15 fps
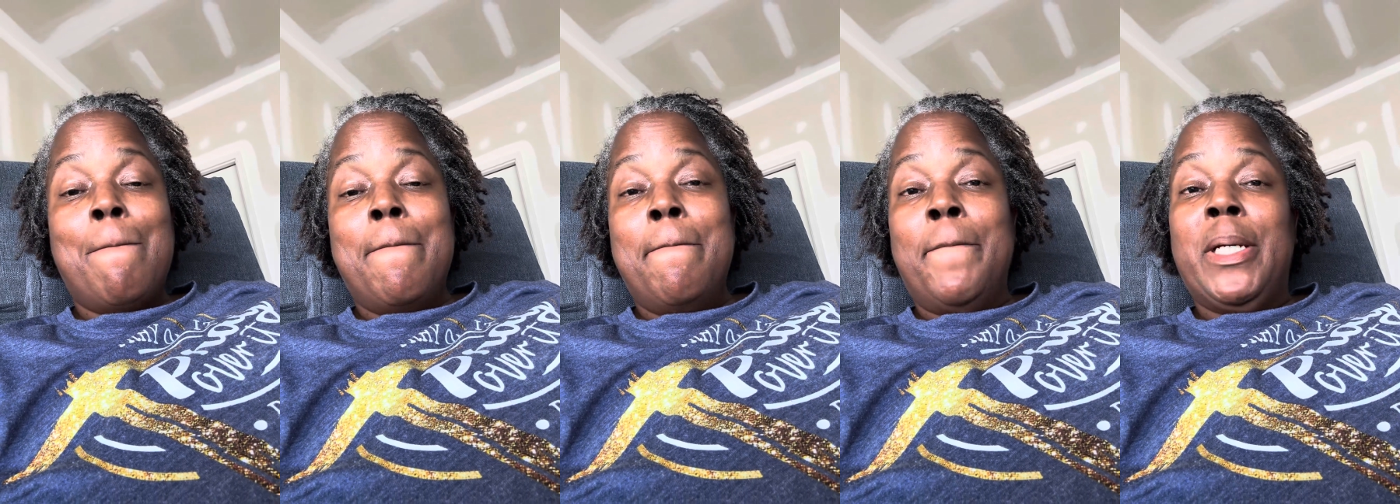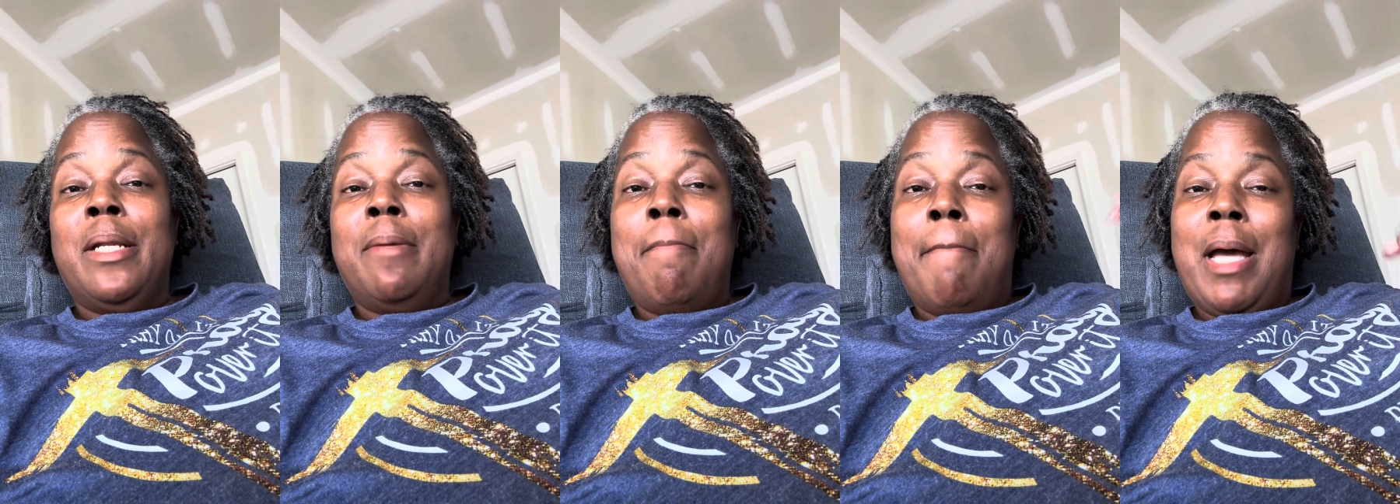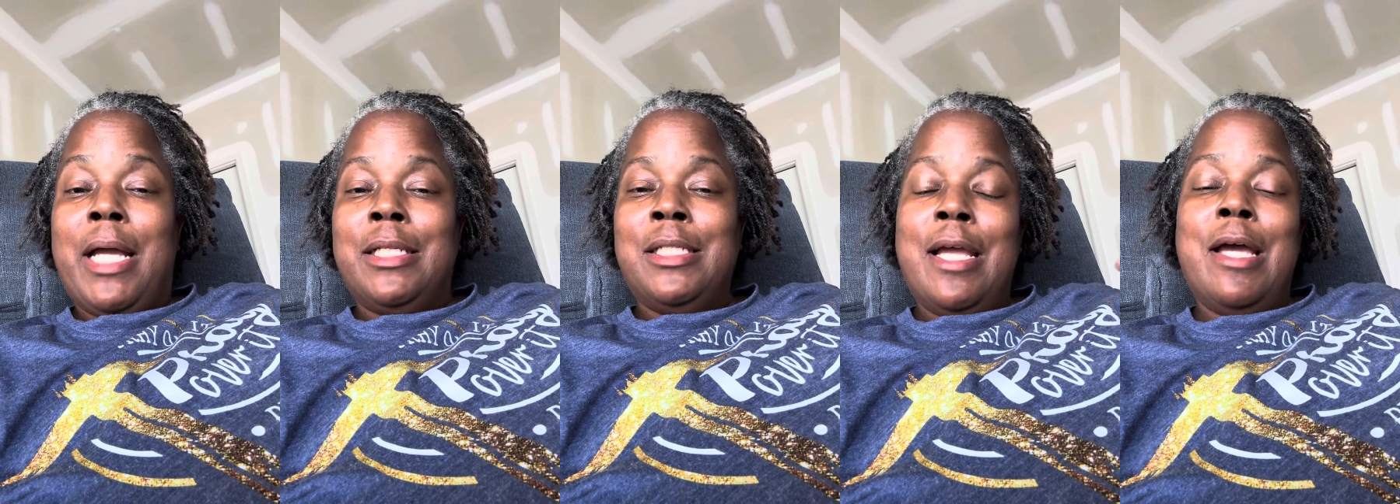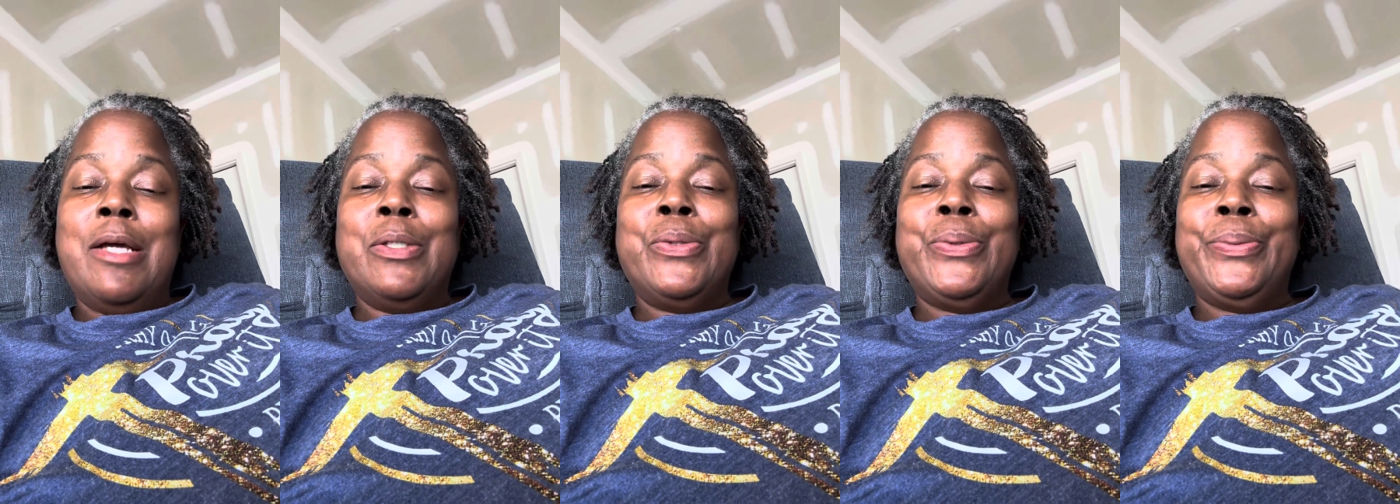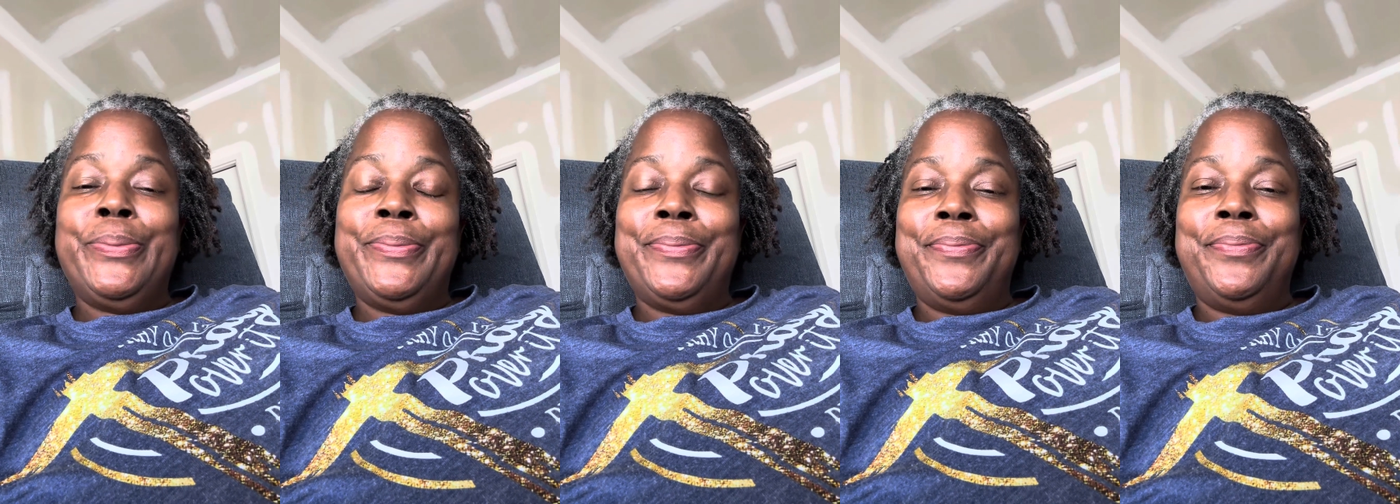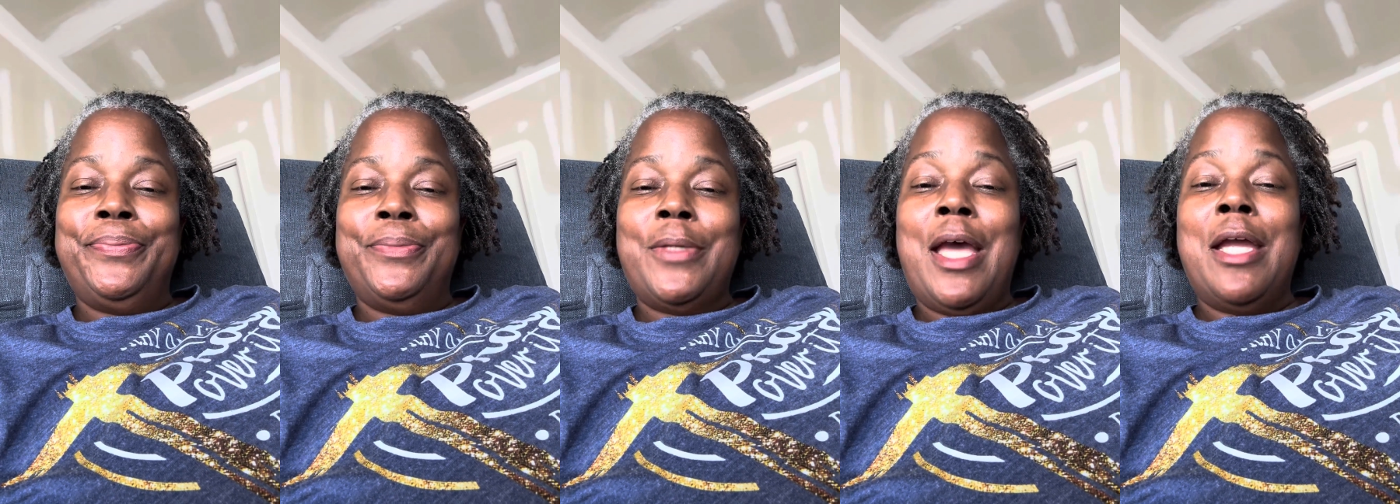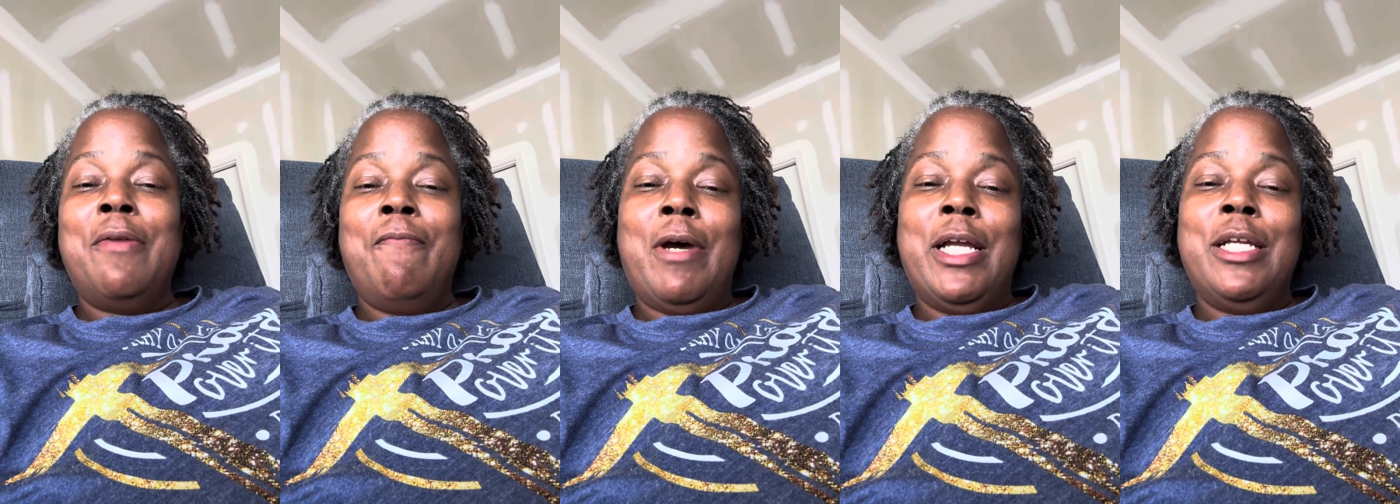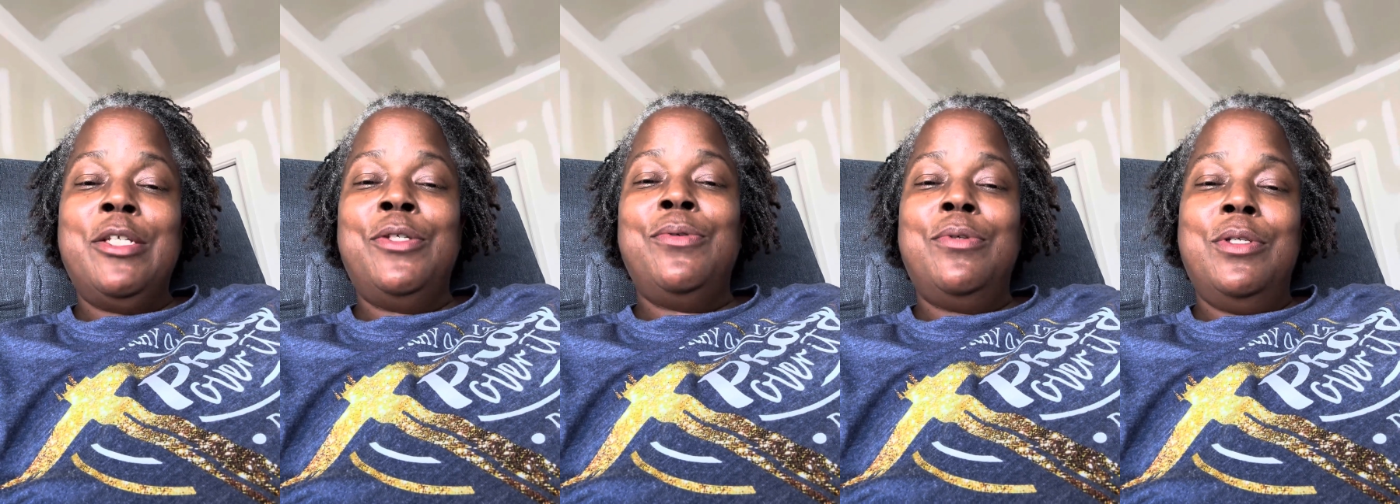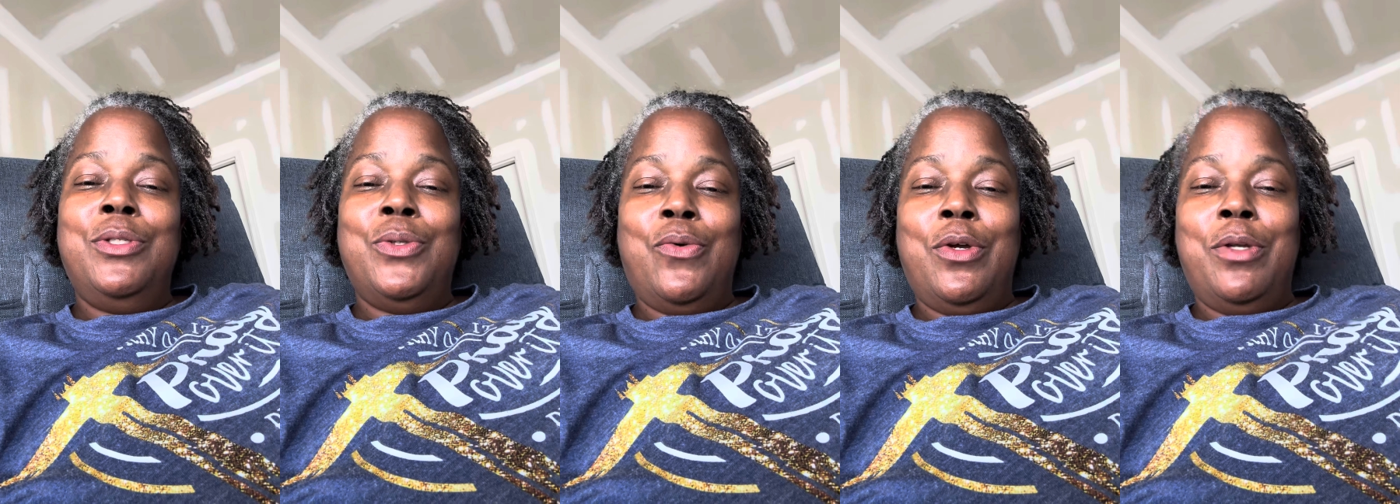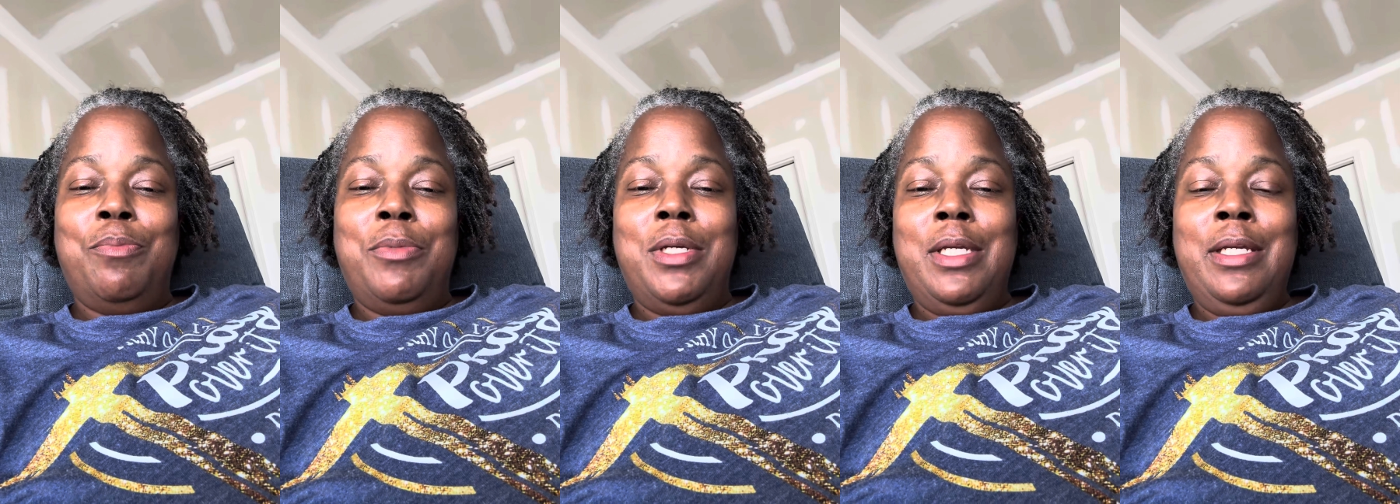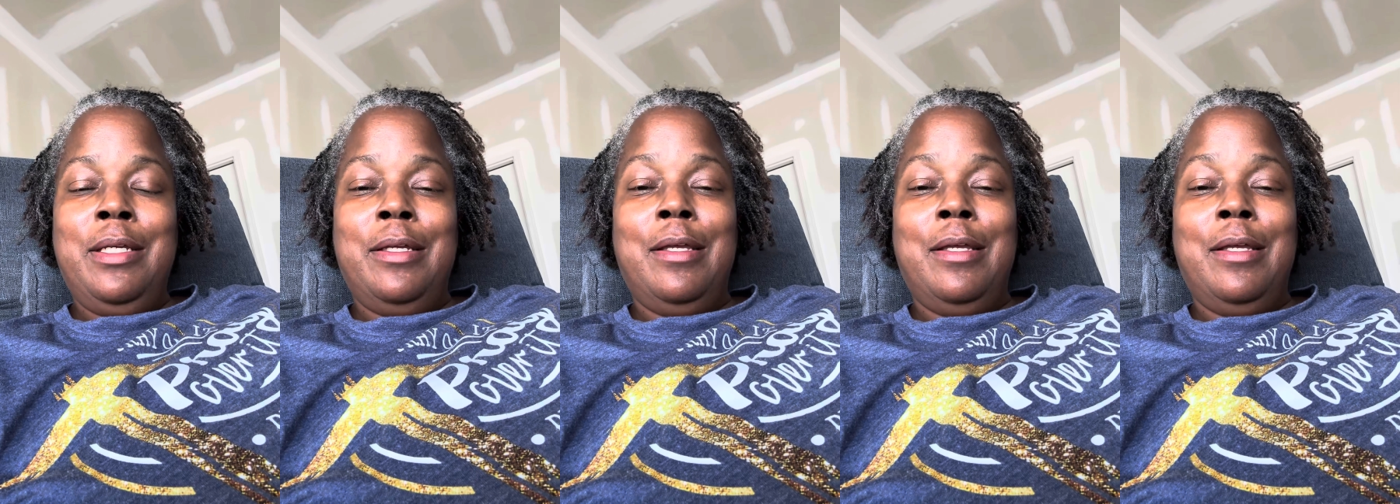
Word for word: But my channel, I invite you to join me.